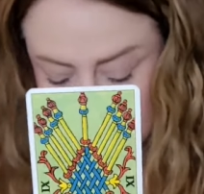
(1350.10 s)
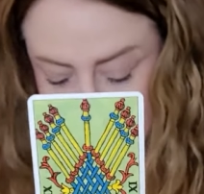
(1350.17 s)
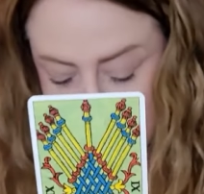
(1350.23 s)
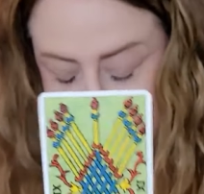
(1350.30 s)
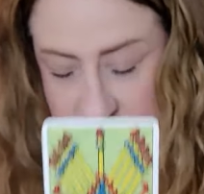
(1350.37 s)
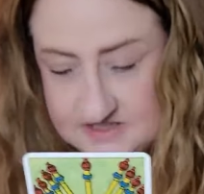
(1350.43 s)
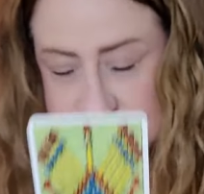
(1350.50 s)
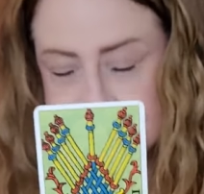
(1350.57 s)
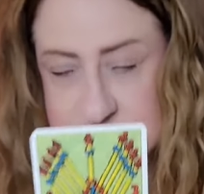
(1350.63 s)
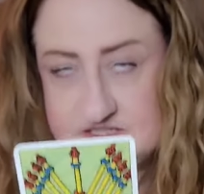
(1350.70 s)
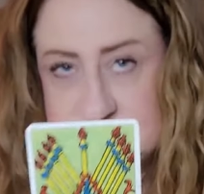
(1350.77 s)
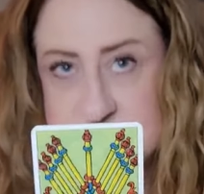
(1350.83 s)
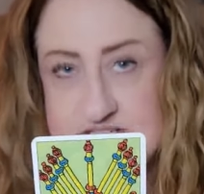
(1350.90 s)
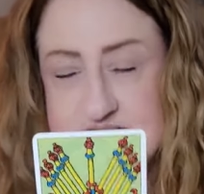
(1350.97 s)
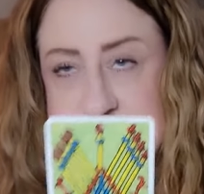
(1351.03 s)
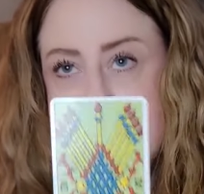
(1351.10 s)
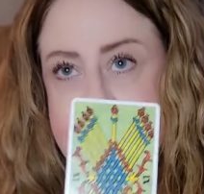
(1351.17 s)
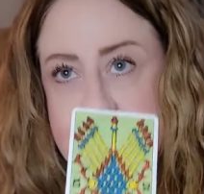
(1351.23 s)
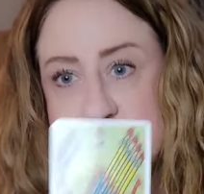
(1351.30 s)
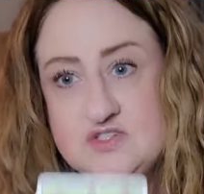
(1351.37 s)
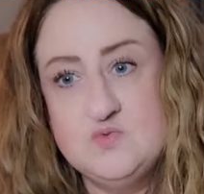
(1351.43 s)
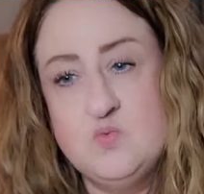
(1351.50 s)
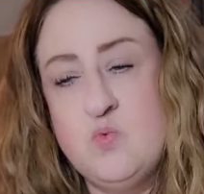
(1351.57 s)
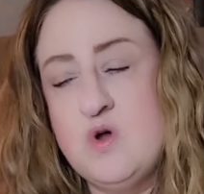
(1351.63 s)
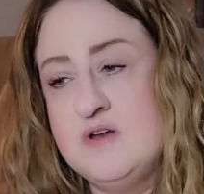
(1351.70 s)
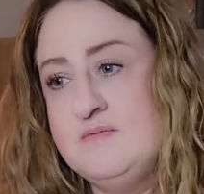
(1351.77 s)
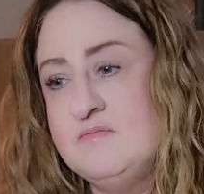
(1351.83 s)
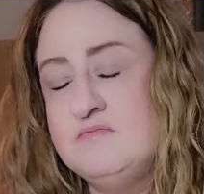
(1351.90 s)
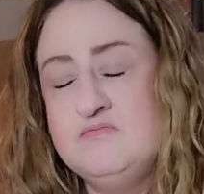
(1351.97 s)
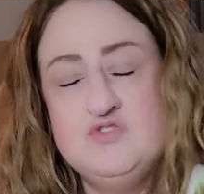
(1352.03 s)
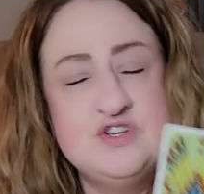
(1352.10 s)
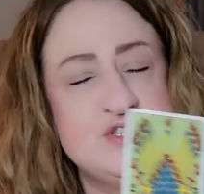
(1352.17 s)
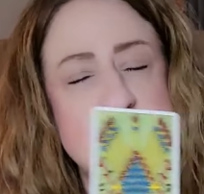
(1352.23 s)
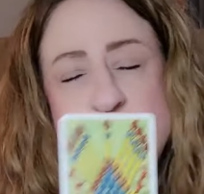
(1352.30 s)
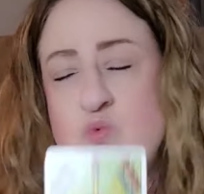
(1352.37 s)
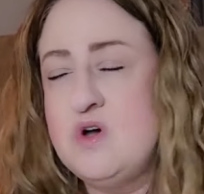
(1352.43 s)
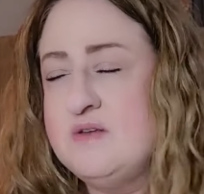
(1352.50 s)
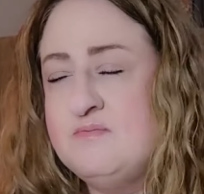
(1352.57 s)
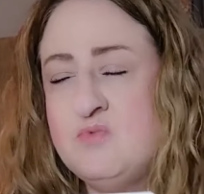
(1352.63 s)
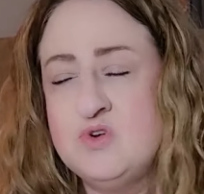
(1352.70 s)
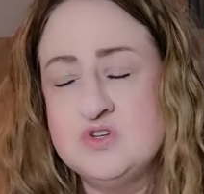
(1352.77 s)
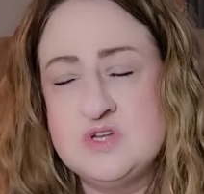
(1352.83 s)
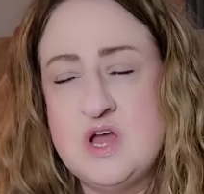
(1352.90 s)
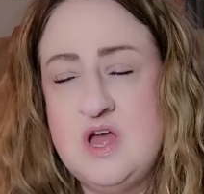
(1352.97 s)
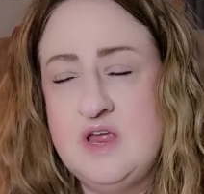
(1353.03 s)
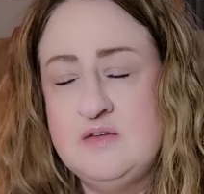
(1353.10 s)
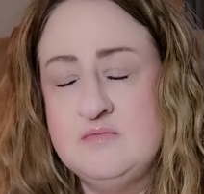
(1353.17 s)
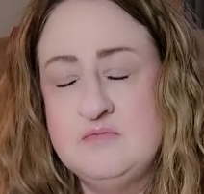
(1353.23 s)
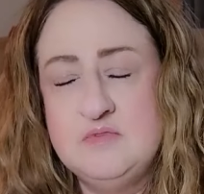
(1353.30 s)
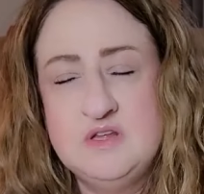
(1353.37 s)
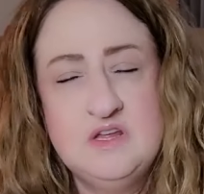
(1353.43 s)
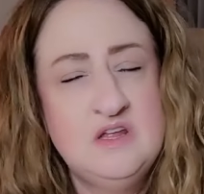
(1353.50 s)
constantly saying, just one more time.